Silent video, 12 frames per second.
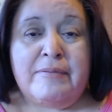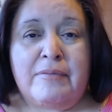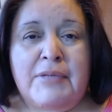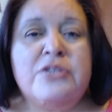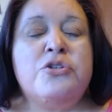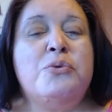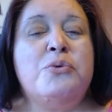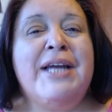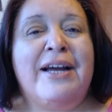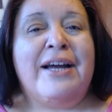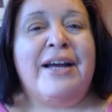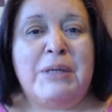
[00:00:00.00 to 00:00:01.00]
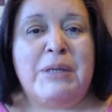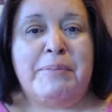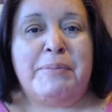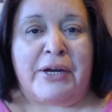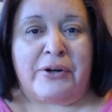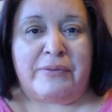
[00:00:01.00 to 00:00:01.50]
And so we have to be
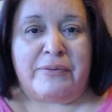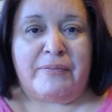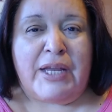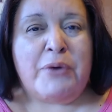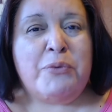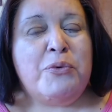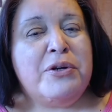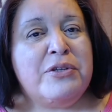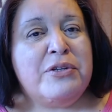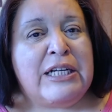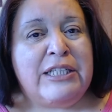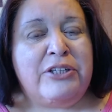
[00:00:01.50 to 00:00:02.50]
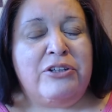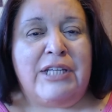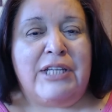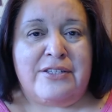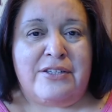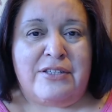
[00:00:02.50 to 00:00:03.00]
better. And one of the clear
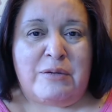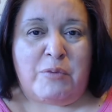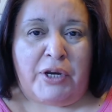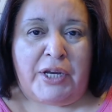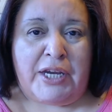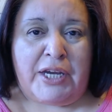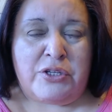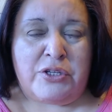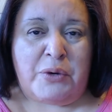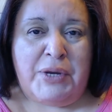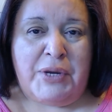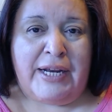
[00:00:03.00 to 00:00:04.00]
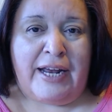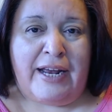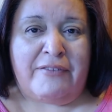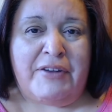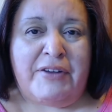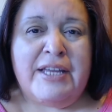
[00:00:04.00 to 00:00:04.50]
lines of demarcation that we can
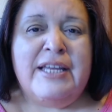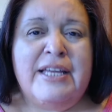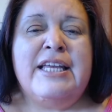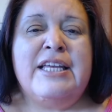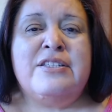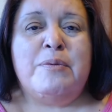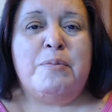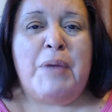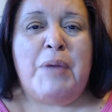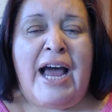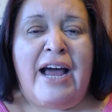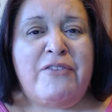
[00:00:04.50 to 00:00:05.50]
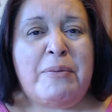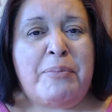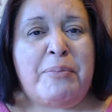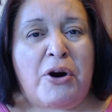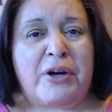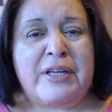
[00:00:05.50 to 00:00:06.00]
have is to have a
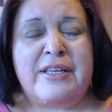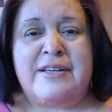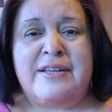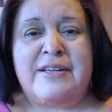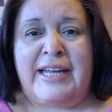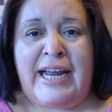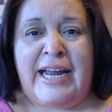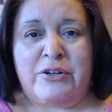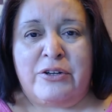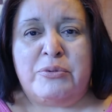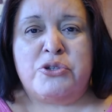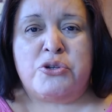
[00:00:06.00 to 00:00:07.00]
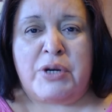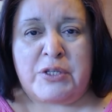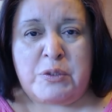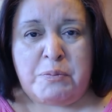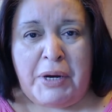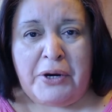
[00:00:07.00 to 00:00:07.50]
party that is accountable,
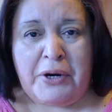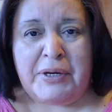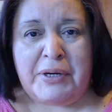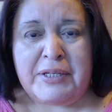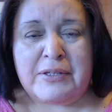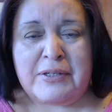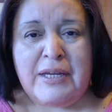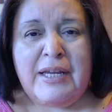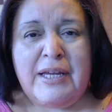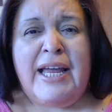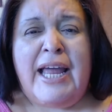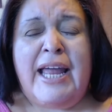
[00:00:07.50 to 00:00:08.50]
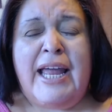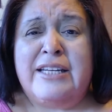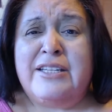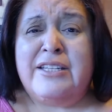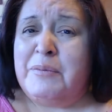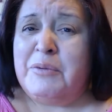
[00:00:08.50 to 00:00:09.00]
transparent,
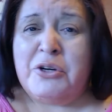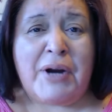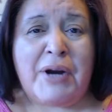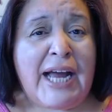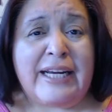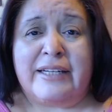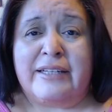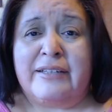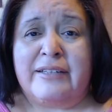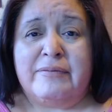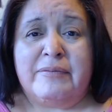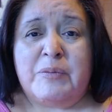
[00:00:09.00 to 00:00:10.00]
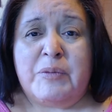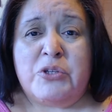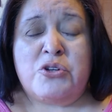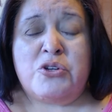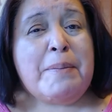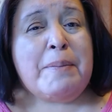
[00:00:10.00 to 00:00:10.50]
and democratic
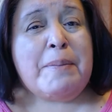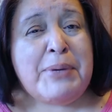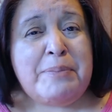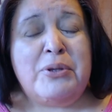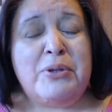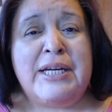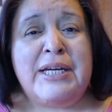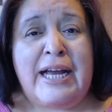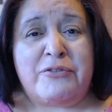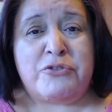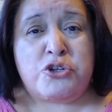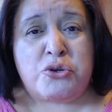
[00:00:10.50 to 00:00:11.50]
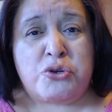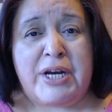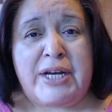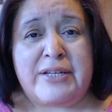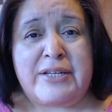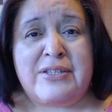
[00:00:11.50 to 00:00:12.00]
so that people can have
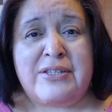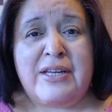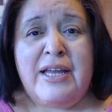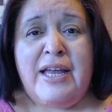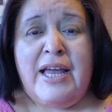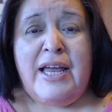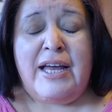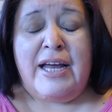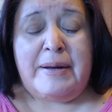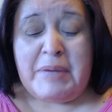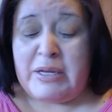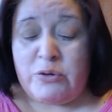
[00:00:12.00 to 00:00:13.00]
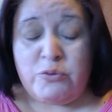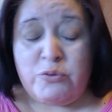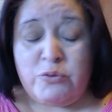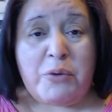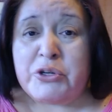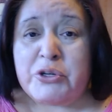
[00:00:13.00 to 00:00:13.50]
trust um, in, in
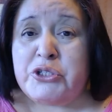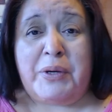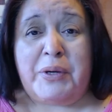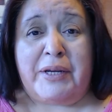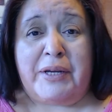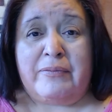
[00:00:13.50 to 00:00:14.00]
what we're doing.